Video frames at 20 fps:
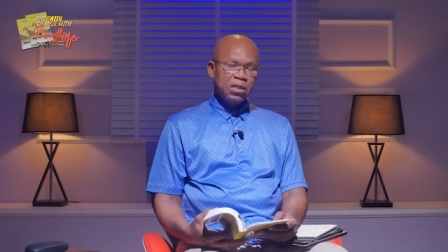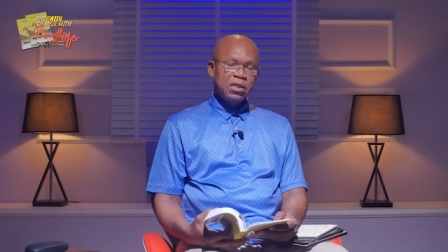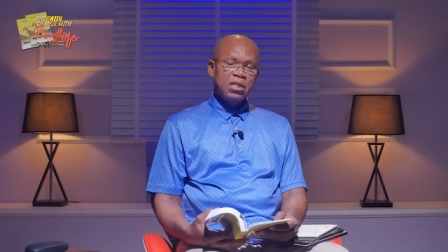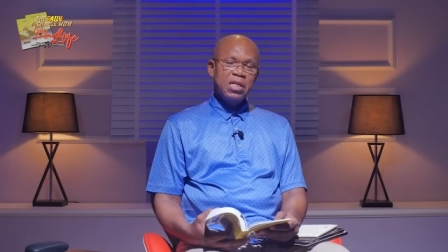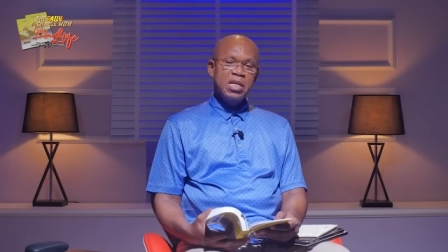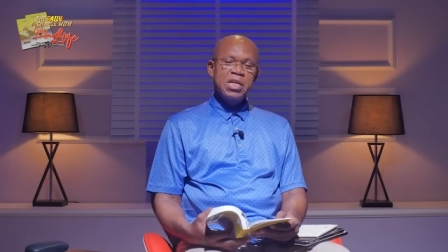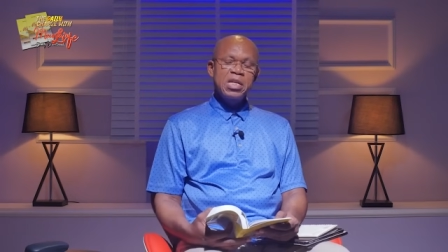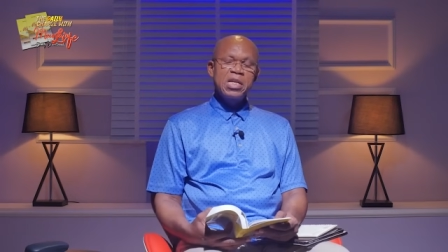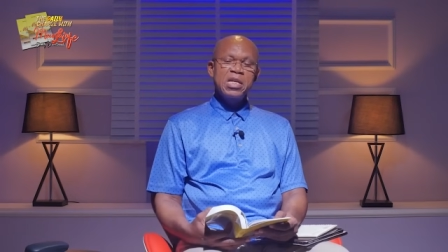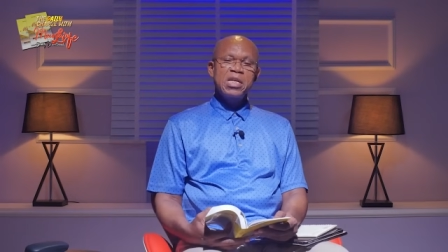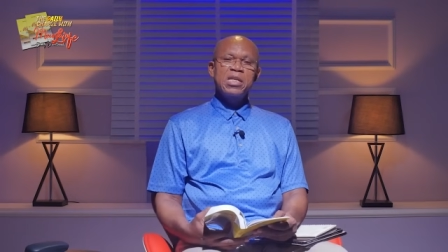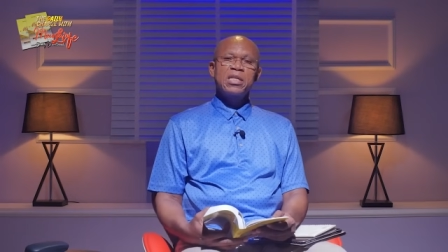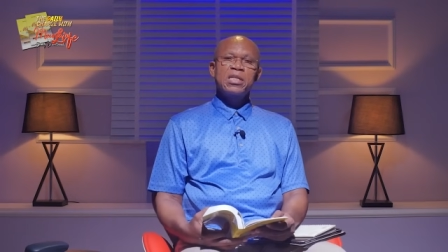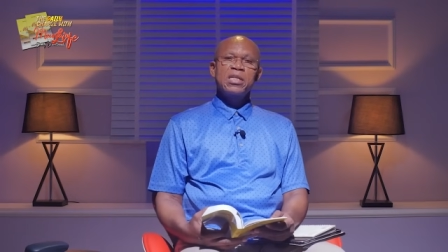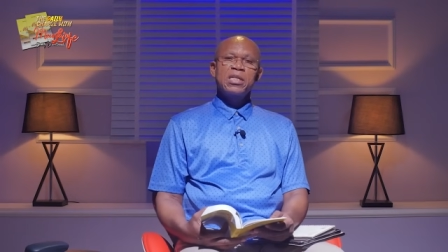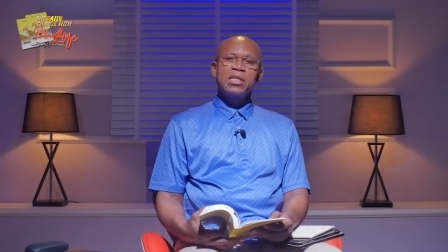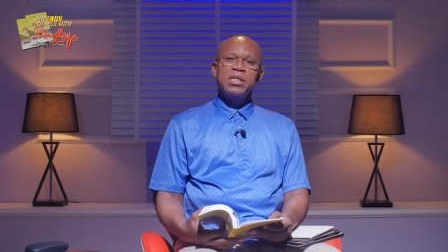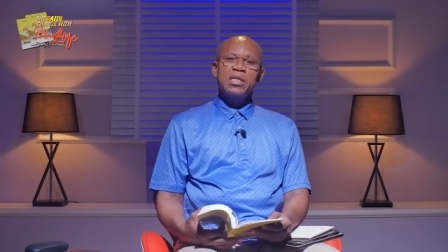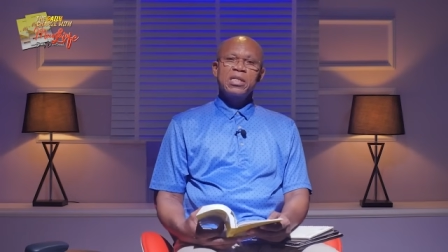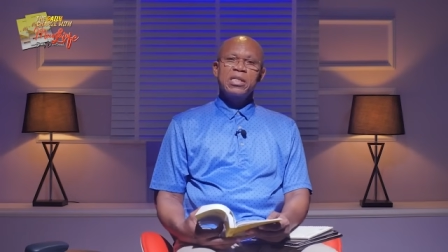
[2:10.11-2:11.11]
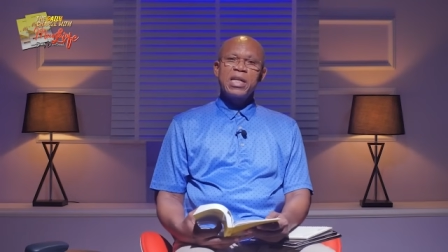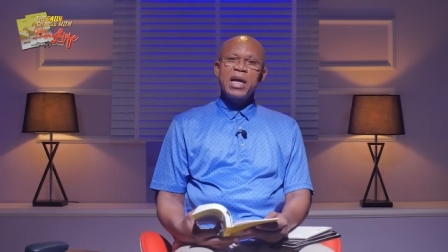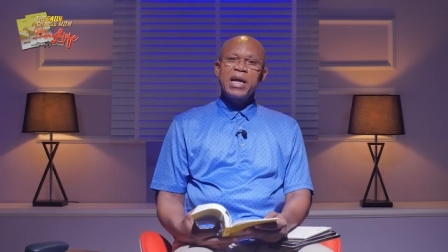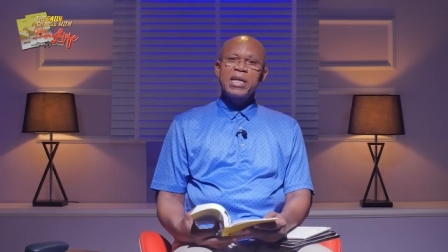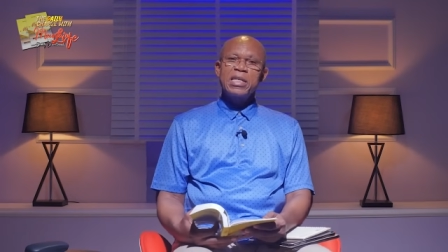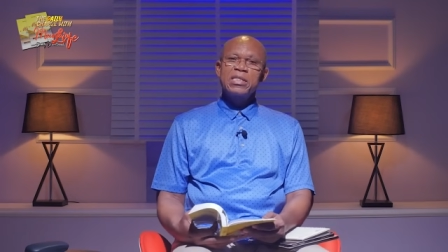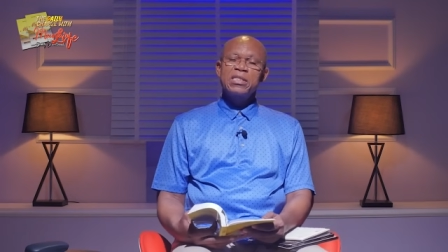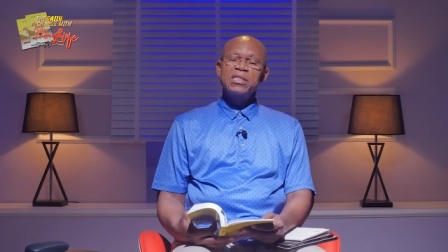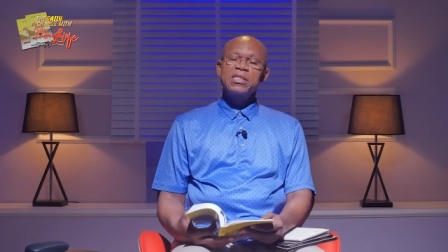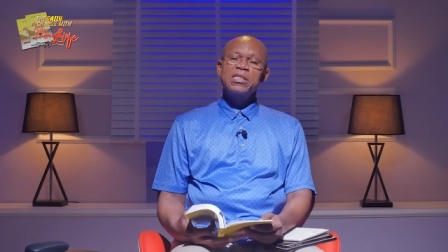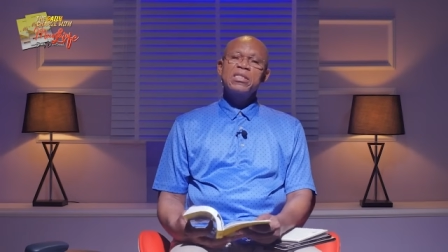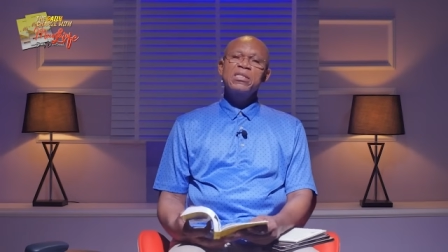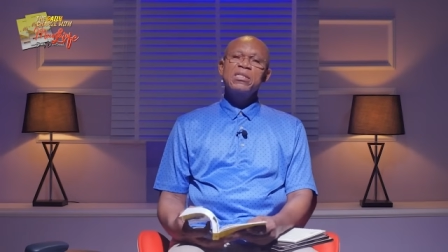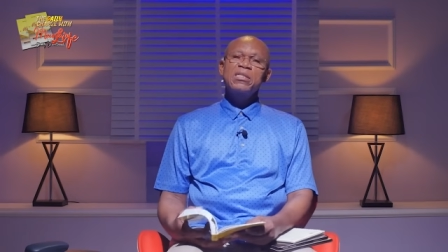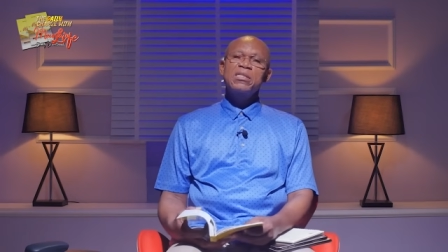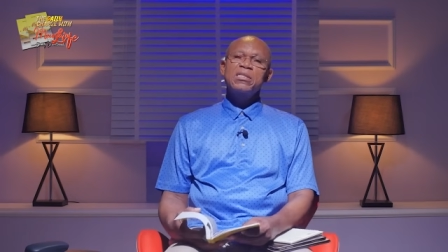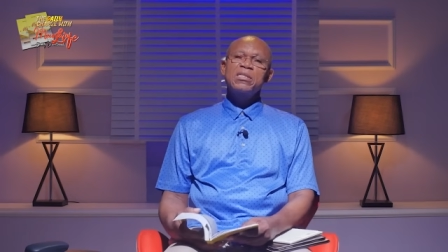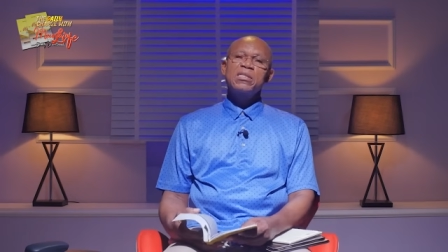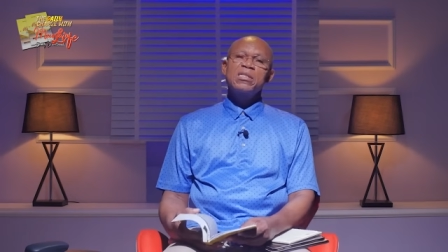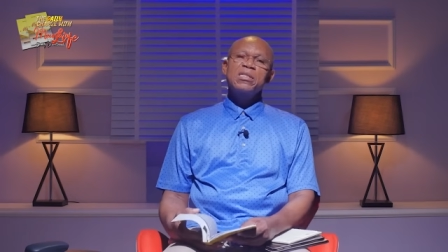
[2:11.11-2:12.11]
the
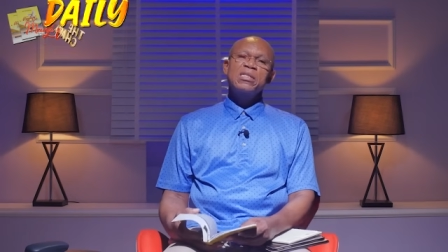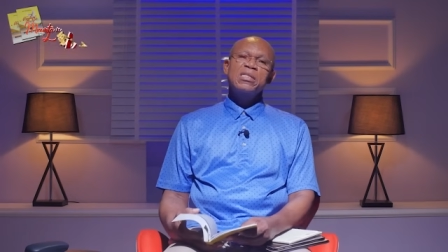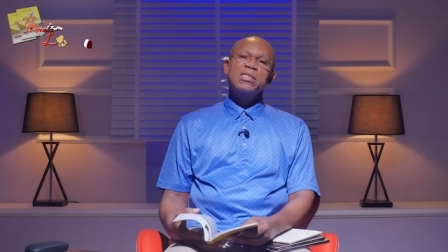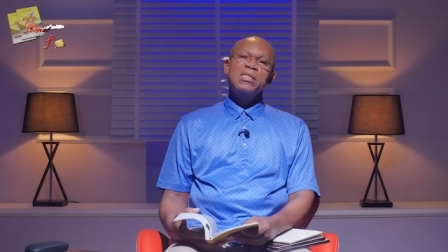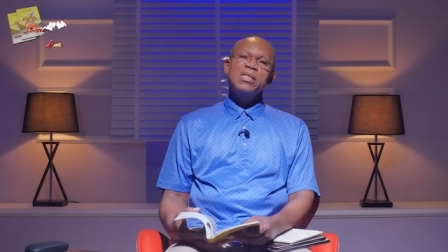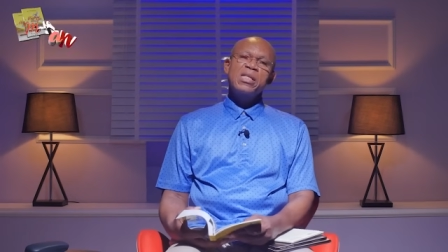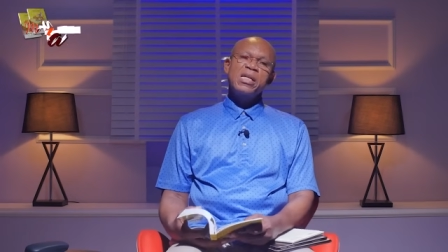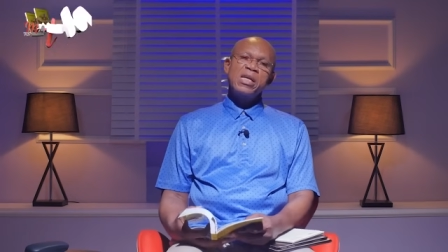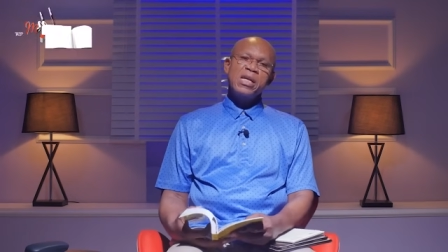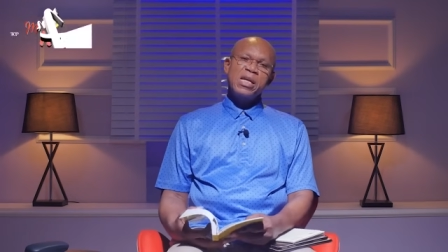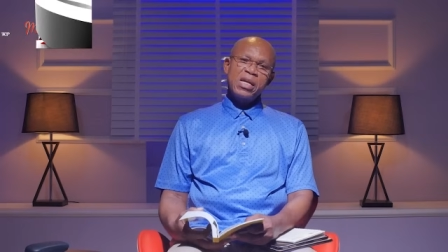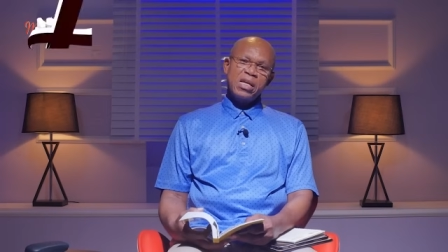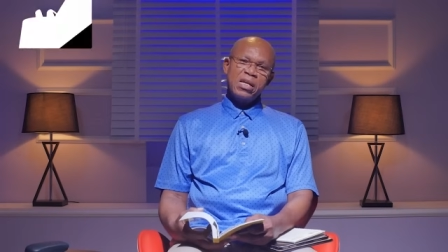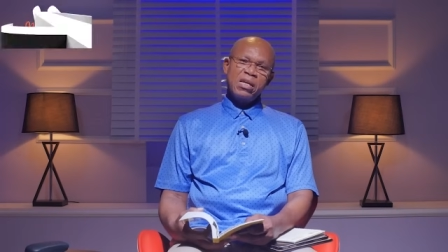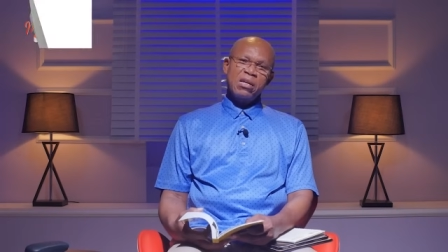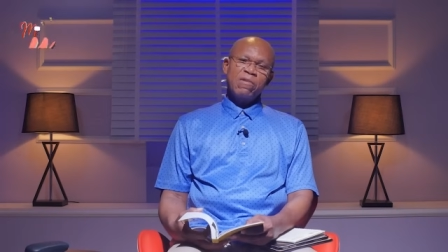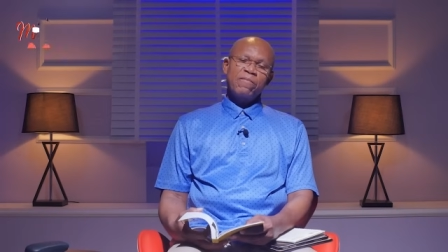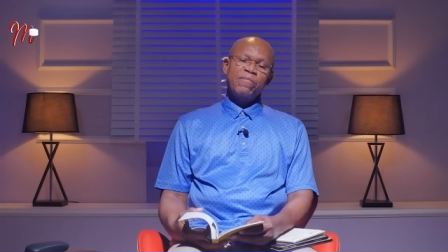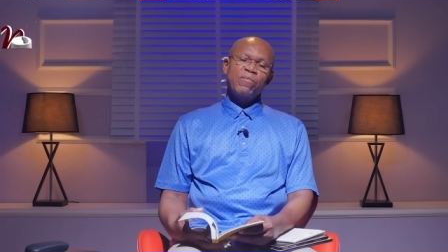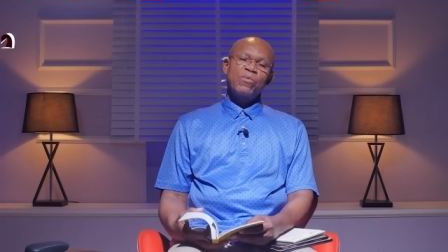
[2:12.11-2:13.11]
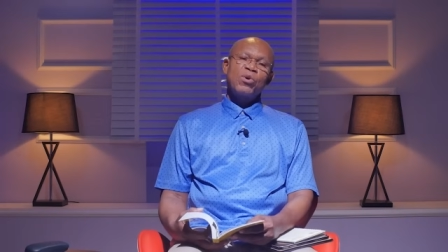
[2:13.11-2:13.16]
19th day